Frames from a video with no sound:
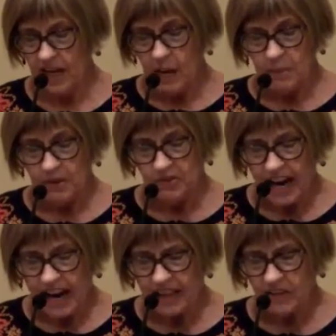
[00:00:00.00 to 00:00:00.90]
but
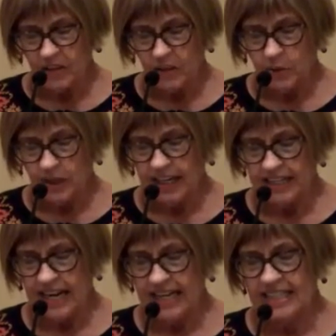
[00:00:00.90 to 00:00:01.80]
rather you are
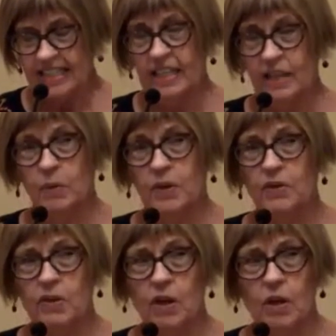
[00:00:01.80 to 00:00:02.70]
connecting it with
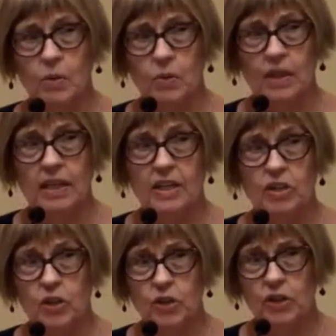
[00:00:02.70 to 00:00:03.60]
your own
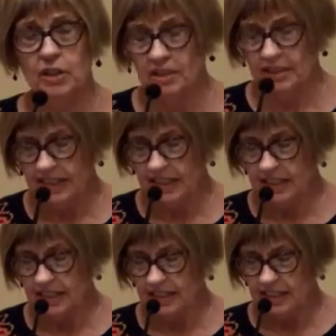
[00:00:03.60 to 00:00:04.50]
internal
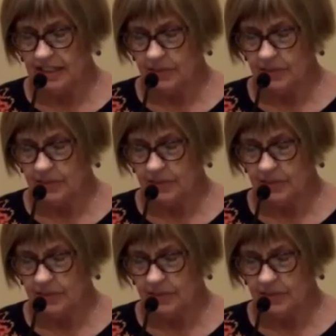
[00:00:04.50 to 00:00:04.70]
dignity.